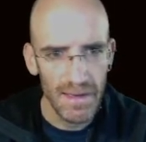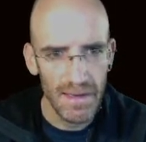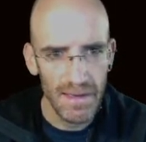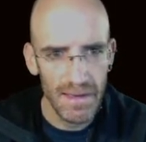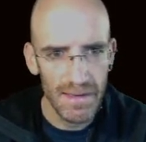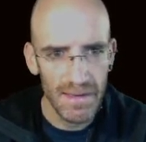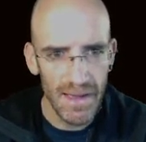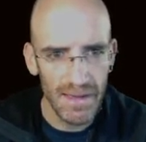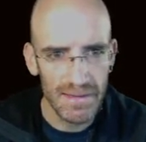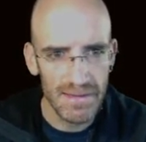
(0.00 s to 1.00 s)

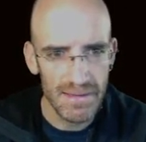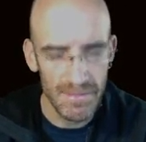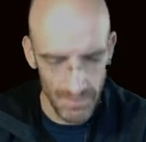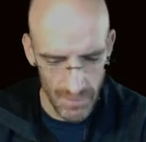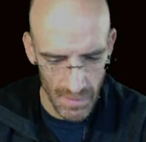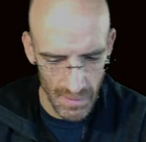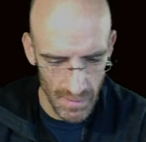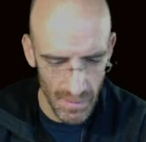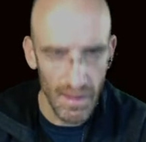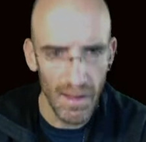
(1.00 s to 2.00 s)
index
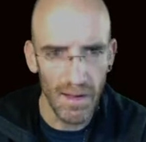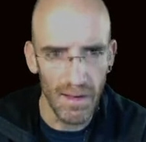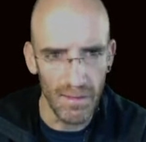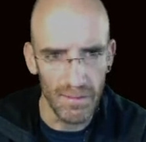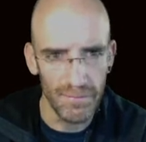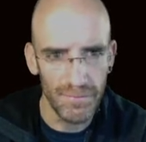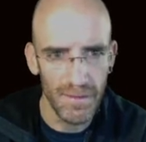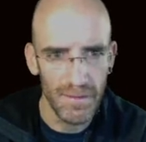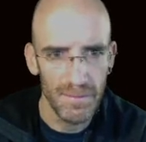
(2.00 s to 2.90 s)
of,